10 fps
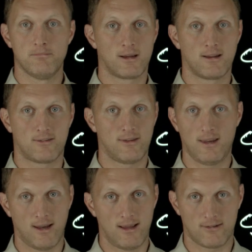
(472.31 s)
because
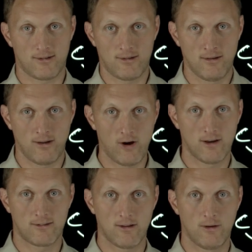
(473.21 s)
DNS
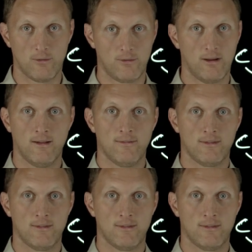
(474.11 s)
on its own